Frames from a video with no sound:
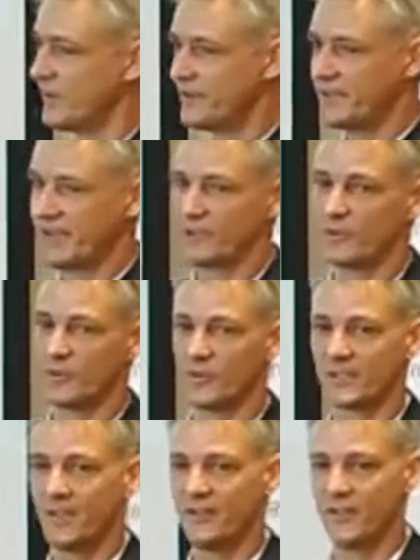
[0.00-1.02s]
with
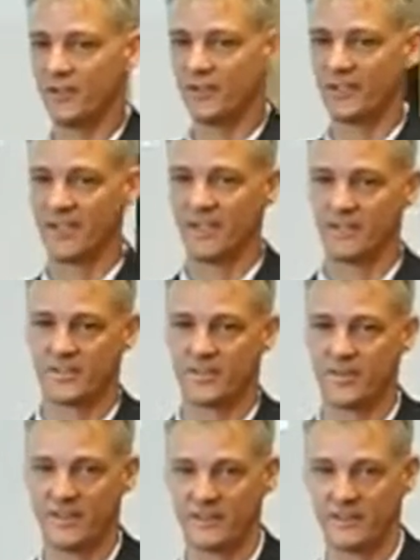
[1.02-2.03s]
dashboards and the underlying
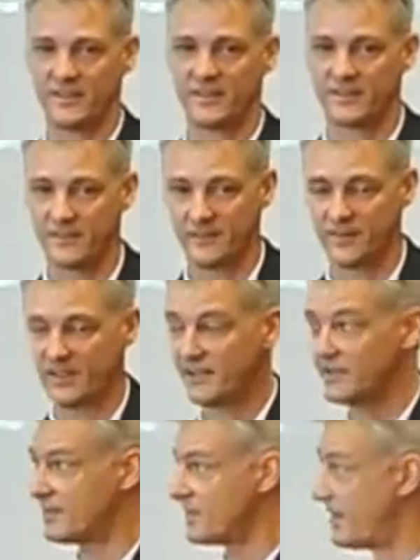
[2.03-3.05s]

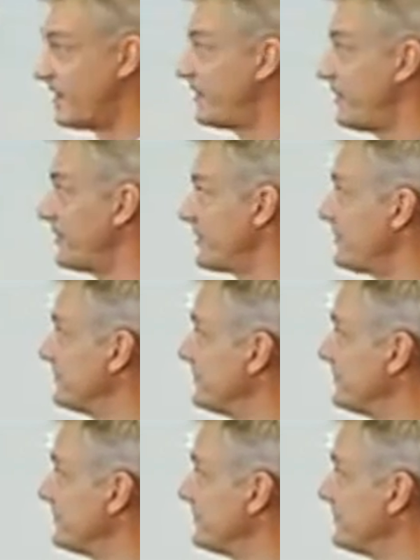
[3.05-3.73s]
simulated scenarios.